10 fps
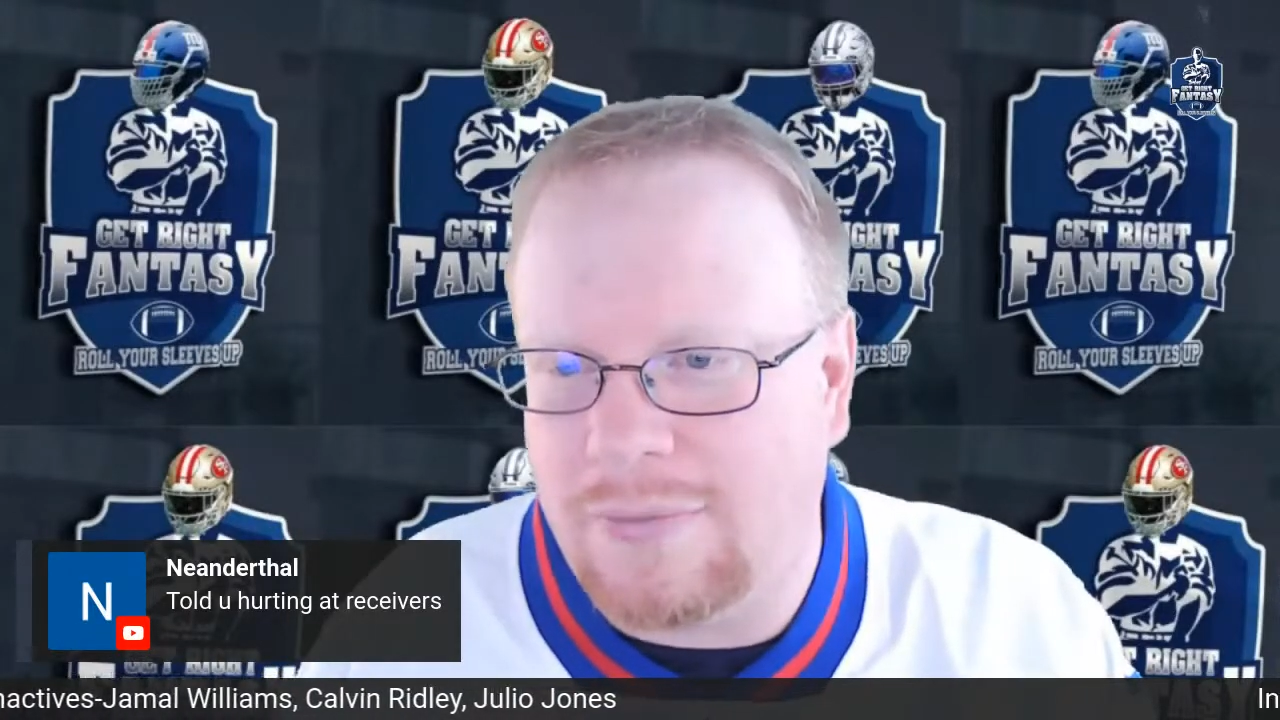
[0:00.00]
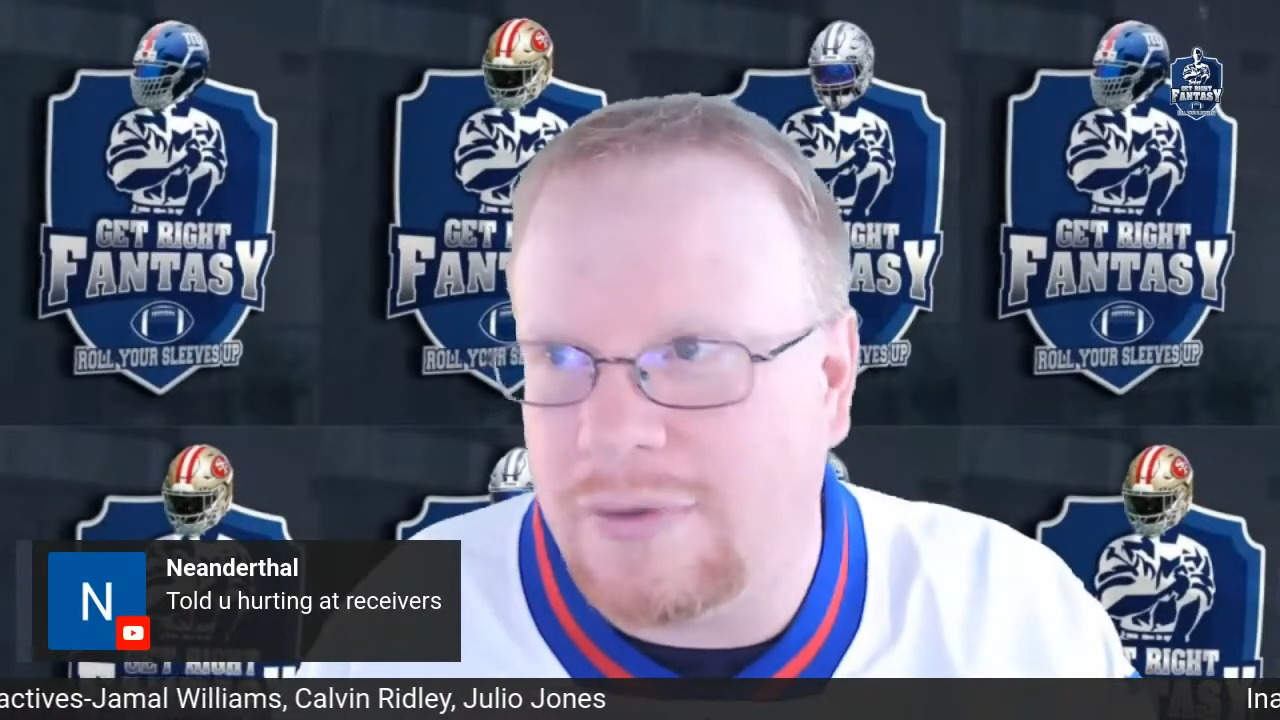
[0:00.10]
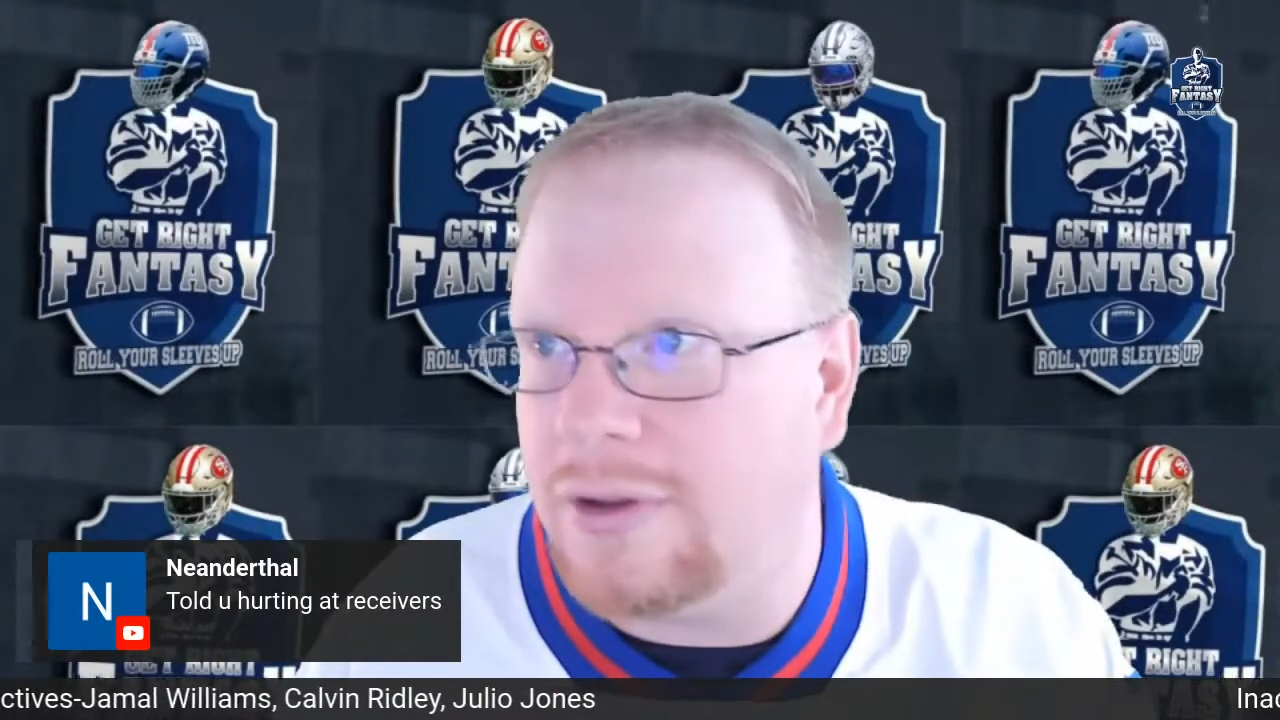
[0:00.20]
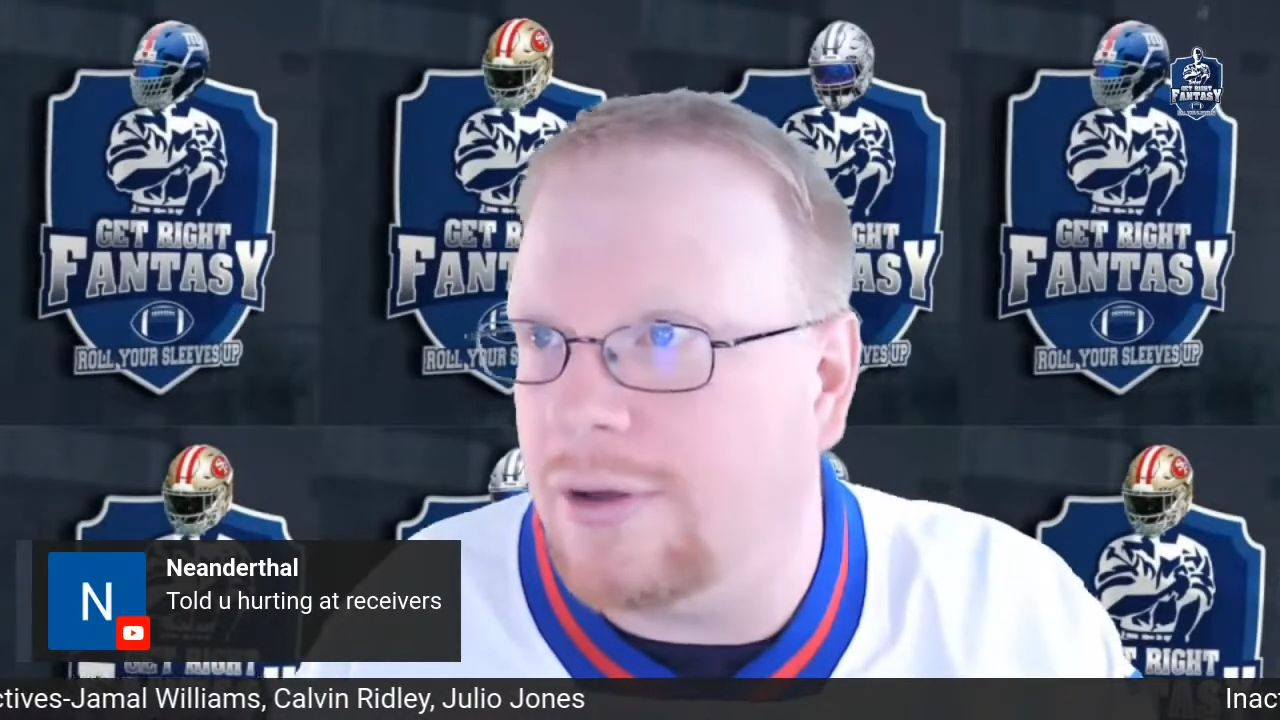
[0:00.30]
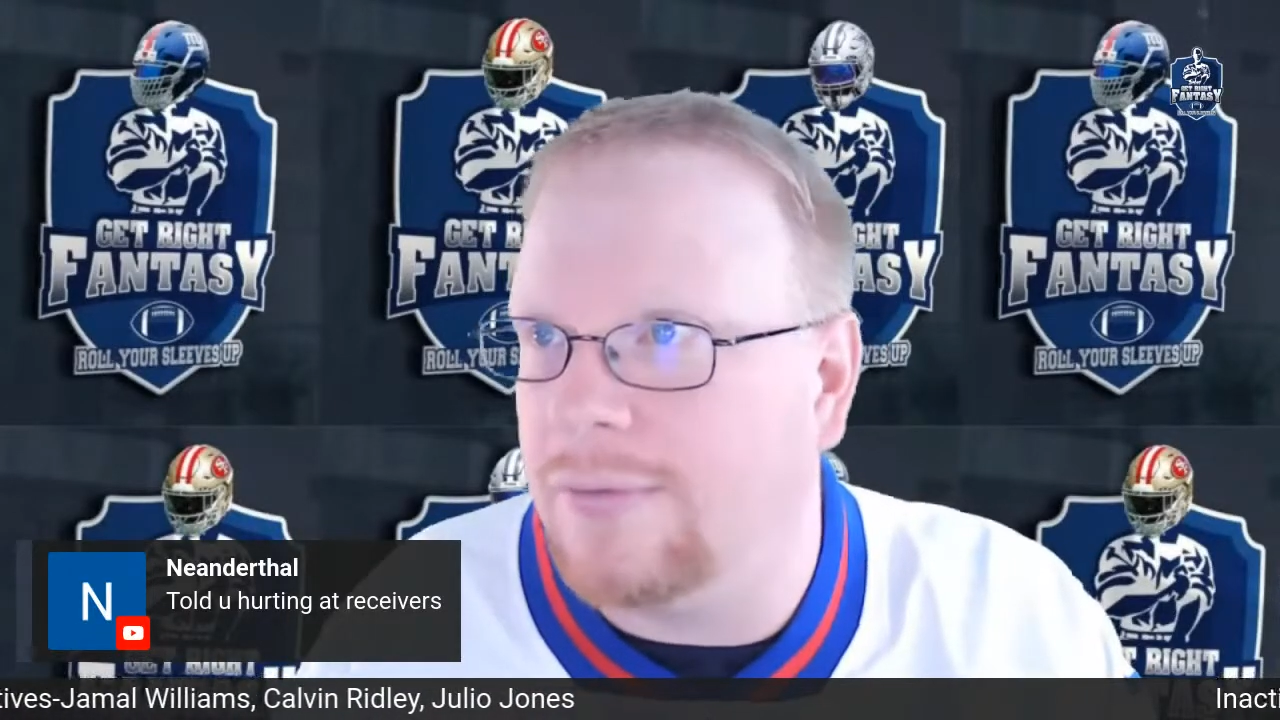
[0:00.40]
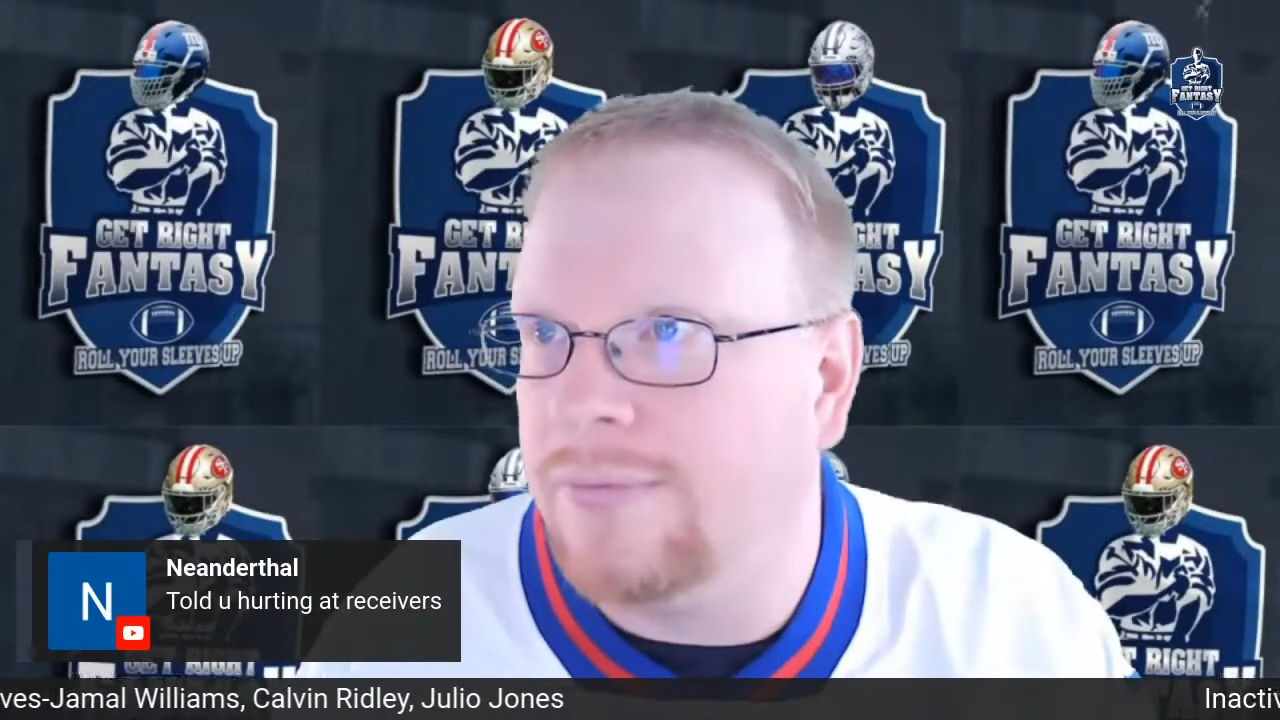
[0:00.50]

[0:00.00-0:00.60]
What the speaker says: So